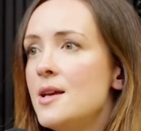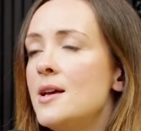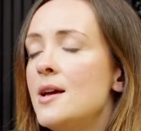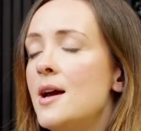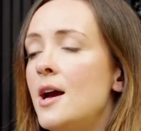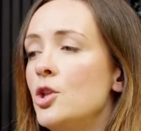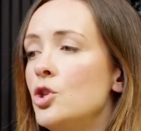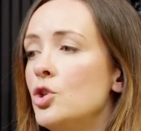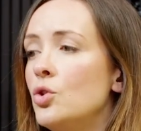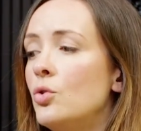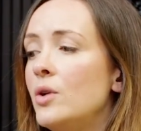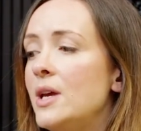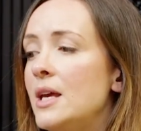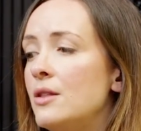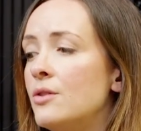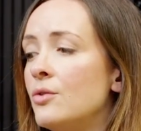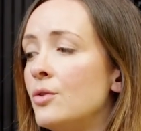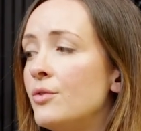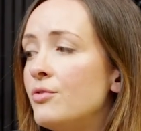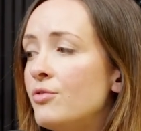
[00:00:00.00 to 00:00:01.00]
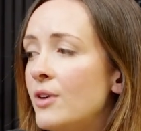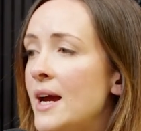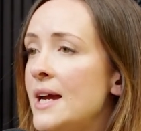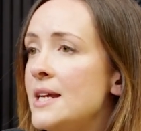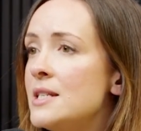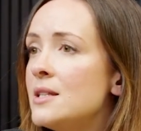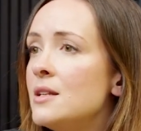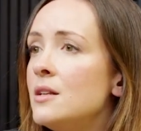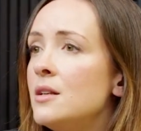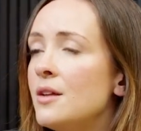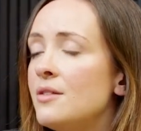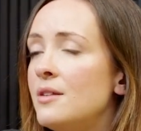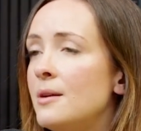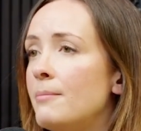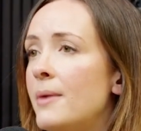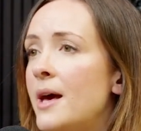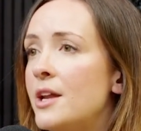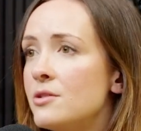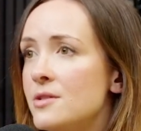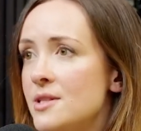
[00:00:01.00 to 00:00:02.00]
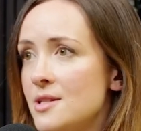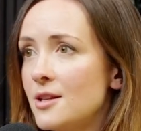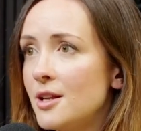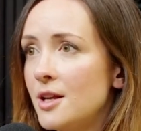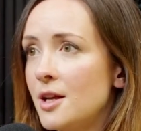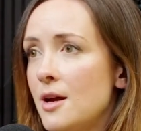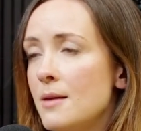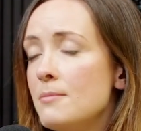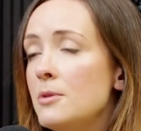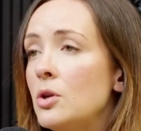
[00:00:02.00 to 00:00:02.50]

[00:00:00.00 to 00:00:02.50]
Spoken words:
and you're either afraid that nothing better is going to come